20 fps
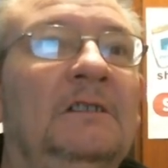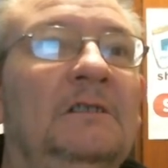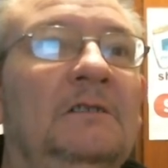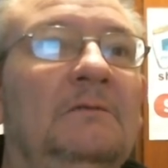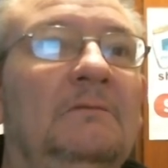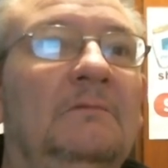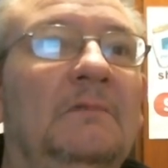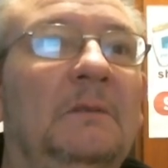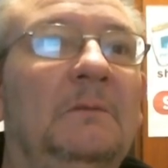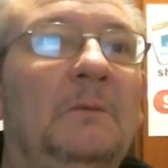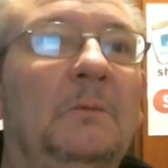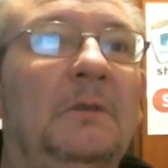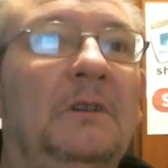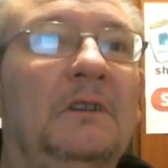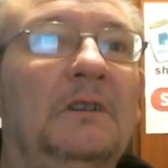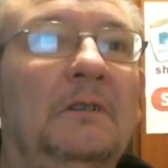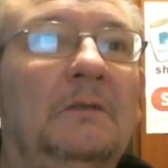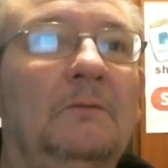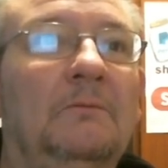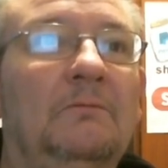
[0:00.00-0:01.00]
Right, we want to go
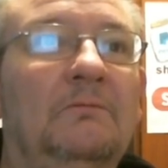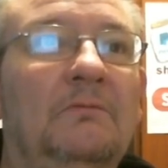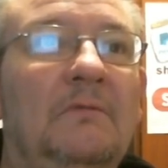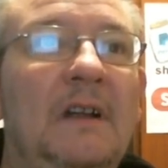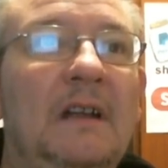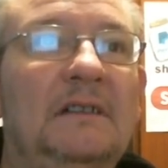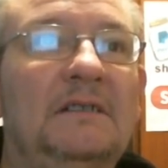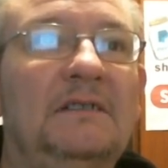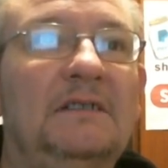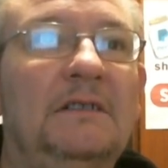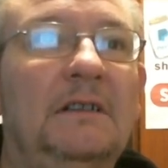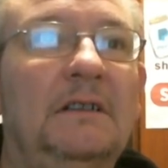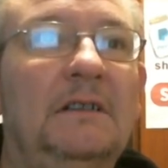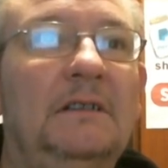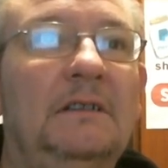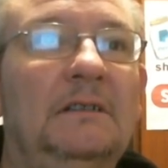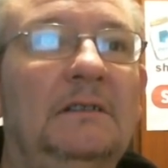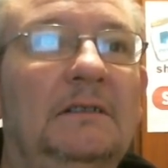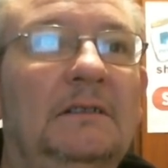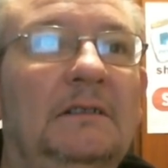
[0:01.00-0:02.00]
to raster,
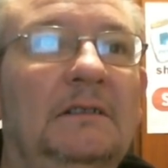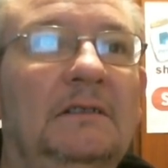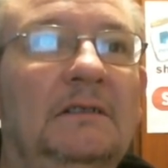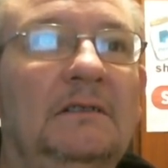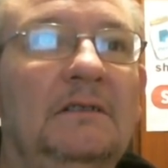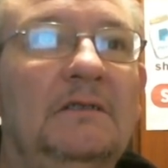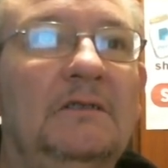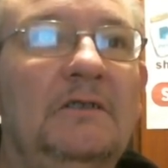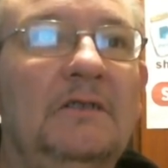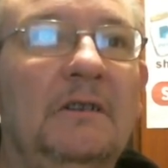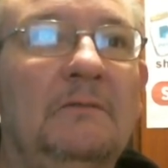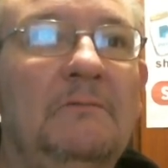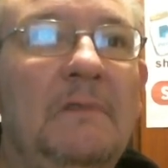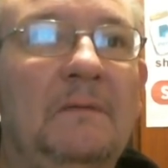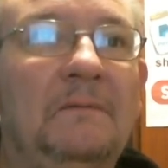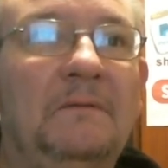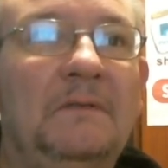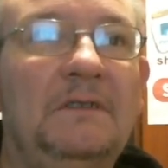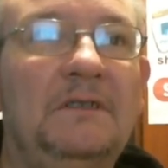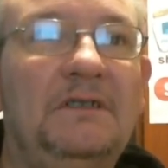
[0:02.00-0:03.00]

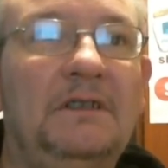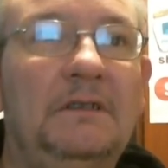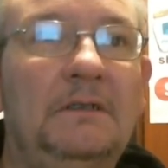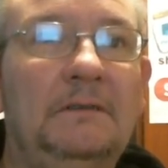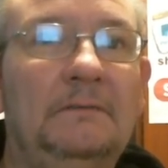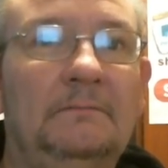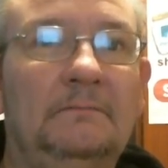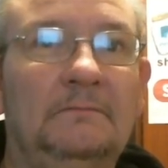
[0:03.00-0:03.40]
georeferencer,